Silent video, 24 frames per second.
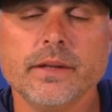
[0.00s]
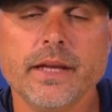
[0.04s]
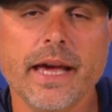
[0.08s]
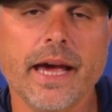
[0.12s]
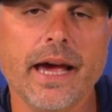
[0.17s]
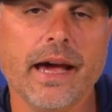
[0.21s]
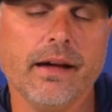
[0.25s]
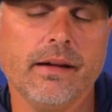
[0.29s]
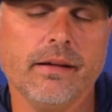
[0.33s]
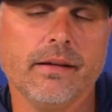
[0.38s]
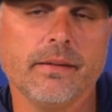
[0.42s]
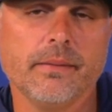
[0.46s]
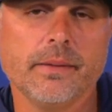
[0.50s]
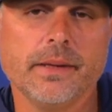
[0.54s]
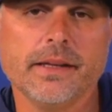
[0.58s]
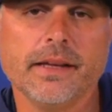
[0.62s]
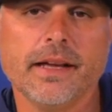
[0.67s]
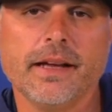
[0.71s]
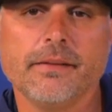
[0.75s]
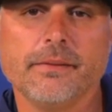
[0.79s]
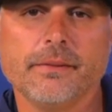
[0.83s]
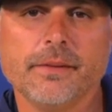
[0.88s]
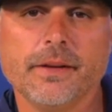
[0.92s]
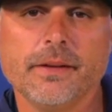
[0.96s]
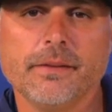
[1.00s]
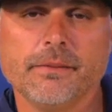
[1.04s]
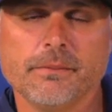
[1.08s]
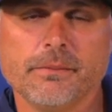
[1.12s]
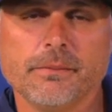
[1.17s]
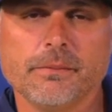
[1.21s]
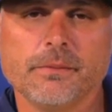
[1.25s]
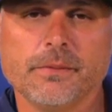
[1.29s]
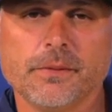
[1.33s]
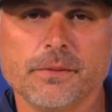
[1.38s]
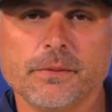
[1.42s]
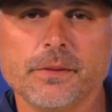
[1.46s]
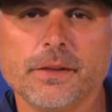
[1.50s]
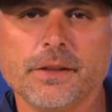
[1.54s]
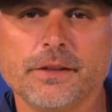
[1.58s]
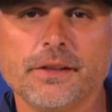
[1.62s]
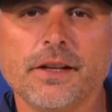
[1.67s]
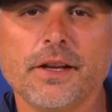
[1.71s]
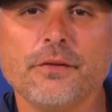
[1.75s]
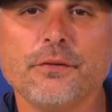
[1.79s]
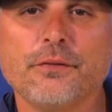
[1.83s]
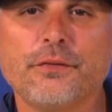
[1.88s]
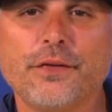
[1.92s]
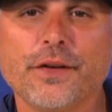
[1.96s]
Yeah, I mean, it
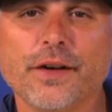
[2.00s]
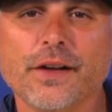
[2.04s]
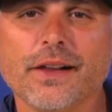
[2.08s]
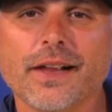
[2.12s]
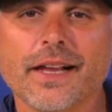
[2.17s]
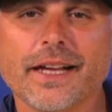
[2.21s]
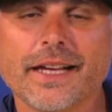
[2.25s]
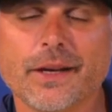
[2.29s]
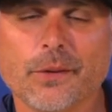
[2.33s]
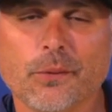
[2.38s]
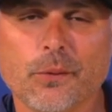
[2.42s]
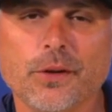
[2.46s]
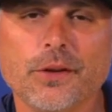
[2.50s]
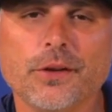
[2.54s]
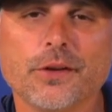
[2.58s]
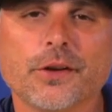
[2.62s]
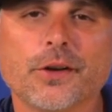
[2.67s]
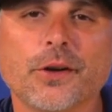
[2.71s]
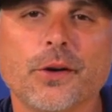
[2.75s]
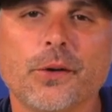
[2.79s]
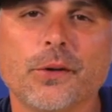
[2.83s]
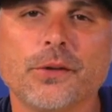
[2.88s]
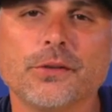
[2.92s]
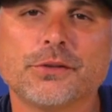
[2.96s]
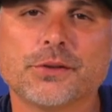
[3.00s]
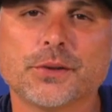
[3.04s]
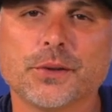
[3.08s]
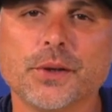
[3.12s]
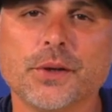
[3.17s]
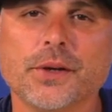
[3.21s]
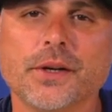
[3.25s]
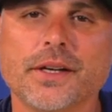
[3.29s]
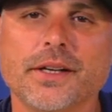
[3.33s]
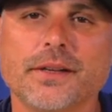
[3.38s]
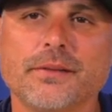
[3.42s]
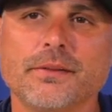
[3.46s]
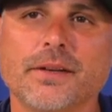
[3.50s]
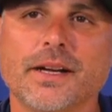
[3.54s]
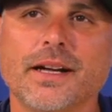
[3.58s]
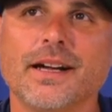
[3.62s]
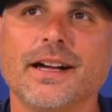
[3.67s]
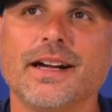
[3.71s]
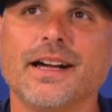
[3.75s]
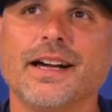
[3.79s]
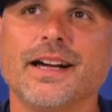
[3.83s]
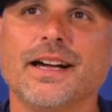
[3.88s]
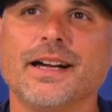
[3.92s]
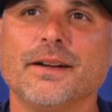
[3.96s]
doesn't feel like it when you're going through it,
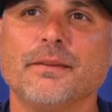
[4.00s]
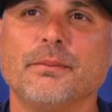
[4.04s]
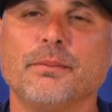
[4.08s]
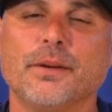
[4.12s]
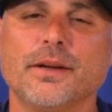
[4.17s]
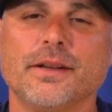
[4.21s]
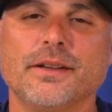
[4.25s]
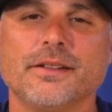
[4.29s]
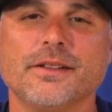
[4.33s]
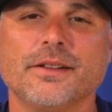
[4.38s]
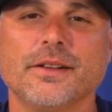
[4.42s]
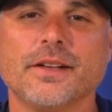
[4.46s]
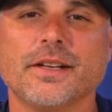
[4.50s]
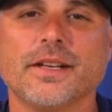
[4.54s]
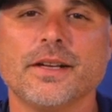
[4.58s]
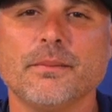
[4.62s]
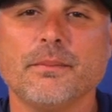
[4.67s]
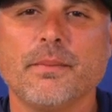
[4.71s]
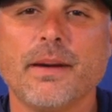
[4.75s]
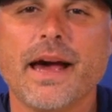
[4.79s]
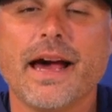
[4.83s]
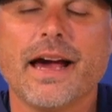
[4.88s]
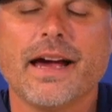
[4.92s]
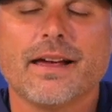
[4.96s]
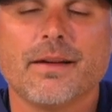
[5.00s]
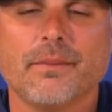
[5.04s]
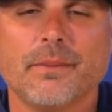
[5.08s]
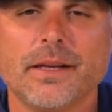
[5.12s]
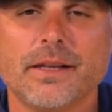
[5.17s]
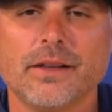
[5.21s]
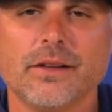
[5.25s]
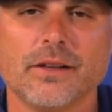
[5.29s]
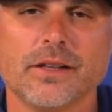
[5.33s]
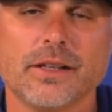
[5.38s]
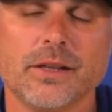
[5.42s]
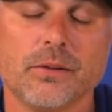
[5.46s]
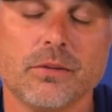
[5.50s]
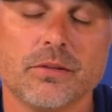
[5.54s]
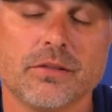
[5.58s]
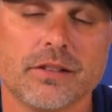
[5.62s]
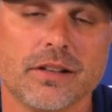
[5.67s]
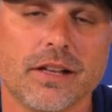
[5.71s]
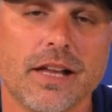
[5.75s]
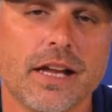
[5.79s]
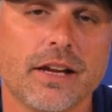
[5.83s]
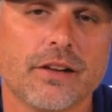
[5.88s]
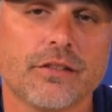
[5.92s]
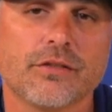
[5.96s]
but looking back, I mean, look, it was a
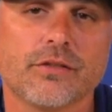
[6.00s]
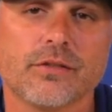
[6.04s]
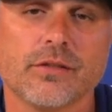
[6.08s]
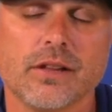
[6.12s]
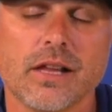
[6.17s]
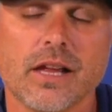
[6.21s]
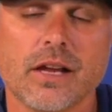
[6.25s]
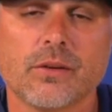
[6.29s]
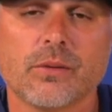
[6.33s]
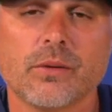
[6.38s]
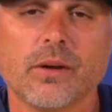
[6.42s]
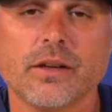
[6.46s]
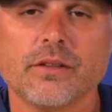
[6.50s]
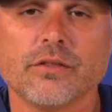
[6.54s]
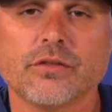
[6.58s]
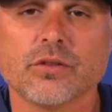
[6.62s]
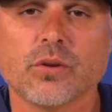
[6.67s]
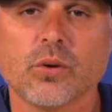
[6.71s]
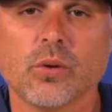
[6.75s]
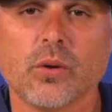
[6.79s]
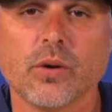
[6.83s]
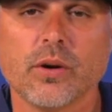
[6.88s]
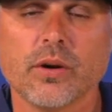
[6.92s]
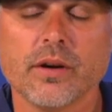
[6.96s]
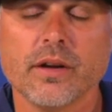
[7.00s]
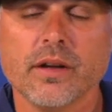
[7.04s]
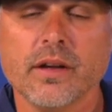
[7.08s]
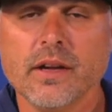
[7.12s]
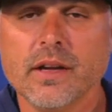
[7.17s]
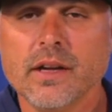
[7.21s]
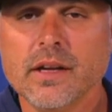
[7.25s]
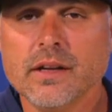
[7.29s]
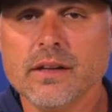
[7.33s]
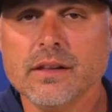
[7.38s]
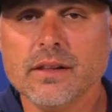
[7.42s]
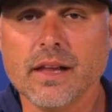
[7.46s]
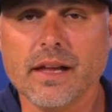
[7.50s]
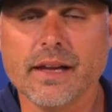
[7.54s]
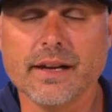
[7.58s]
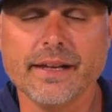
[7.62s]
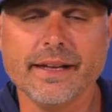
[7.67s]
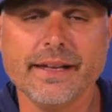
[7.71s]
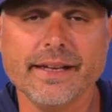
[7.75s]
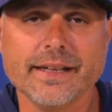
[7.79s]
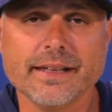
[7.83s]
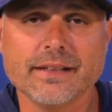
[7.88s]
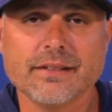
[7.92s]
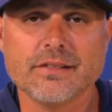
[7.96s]
lot of runs scored, a lot
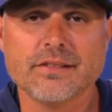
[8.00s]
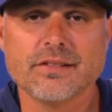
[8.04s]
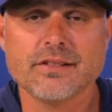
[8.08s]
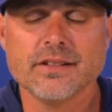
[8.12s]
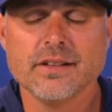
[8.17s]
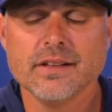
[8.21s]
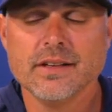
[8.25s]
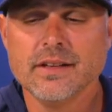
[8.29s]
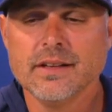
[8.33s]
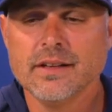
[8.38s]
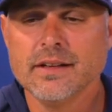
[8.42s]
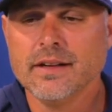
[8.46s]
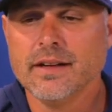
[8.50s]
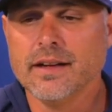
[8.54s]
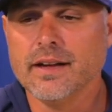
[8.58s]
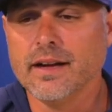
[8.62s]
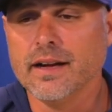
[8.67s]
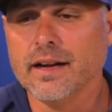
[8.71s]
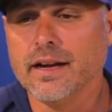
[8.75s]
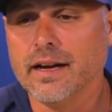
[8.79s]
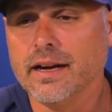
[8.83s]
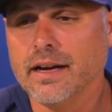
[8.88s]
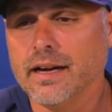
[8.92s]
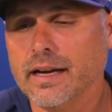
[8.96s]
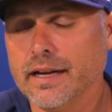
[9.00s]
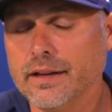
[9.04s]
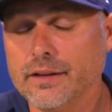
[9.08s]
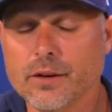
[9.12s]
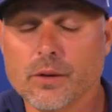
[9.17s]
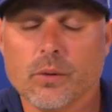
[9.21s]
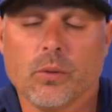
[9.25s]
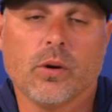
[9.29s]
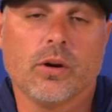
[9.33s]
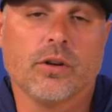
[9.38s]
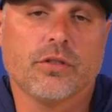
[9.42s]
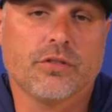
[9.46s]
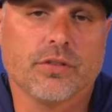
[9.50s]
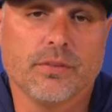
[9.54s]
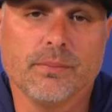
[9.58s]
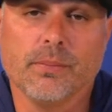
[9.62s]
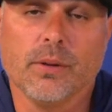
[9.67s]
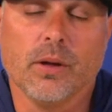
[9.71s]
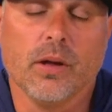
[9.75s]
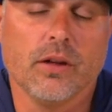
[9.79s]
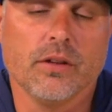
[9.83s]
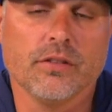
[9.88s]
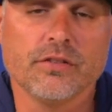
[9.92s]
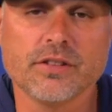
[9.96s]
of hits. And there were some
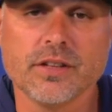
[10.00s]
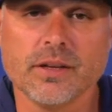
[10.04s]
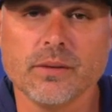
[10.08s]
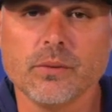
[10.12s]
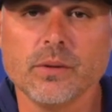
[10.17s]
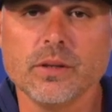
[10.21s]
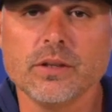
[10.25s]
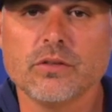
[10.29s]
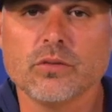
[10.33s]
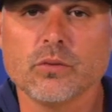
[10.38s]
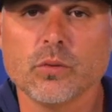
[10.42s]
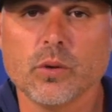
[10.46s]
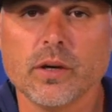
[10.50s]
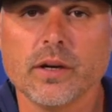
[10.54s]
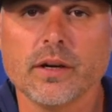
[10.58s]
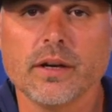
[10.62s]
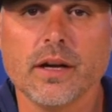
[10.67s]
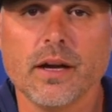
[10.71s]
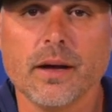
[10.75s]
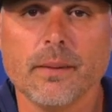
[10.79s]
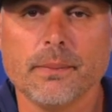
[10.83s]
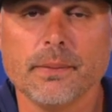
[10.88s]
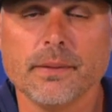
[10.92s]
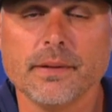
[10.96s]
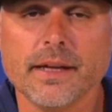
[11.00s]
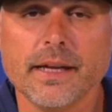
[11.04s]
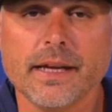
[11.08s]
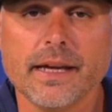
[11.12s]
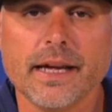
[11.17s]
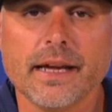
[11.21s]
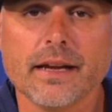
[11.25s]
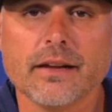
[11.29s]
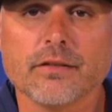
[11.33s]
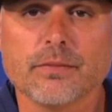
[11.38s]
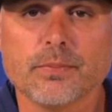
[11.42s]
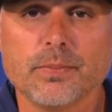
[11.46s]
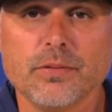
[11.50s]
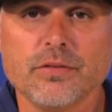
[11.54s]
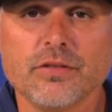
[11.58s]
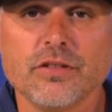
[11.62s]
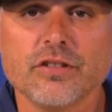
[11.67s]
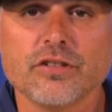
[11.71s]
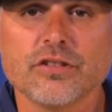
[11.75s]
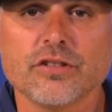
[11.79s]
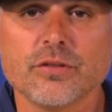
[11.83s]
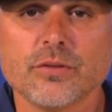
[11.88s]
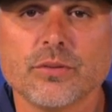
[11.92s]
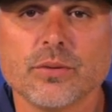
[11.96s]
balls that we squared up, and they had us
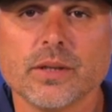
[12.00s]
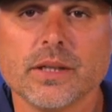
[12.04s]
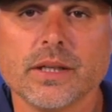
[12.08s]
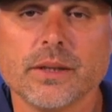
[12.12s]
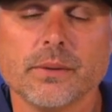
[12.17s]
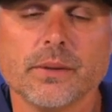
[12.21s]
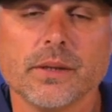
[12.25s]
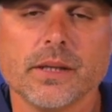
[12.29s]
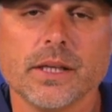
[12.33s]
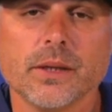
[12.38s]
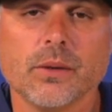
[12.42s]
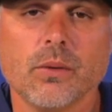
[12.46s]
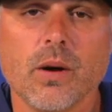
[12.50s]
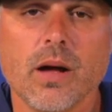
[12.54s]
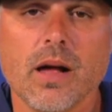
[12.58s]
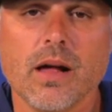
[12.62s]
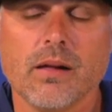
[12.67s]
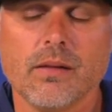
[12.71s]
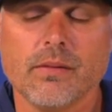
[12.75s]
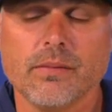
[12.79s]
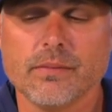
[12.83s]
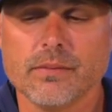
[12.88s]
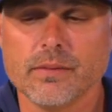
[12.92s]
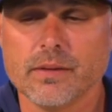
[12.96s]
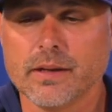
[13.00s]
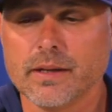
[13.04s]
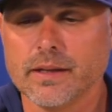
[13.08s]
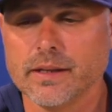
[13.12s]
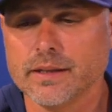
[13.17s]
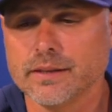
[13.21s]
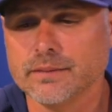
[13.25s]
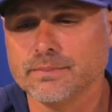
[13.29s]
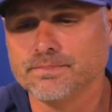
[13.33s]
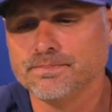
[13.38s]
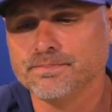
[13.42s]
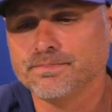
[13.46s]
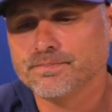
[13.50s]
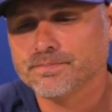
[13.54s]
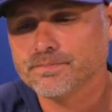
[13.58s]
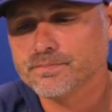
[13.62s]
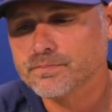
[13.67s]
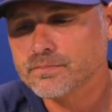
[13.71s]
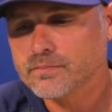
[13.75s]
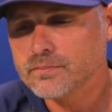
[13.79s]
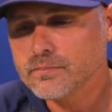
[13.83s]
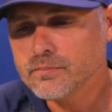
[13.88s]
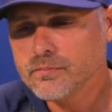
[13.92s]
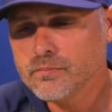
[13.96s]
positioned really, really well.
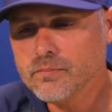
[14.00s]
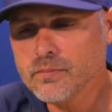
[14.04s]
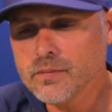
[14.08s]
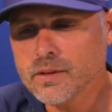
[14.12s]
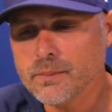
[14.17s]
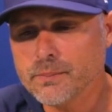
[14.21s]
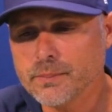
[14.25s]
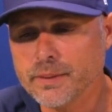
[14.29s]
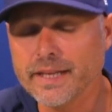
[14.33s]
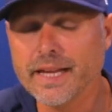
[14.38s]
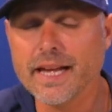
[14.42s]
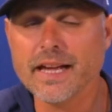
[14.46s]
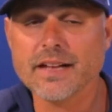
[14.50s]
But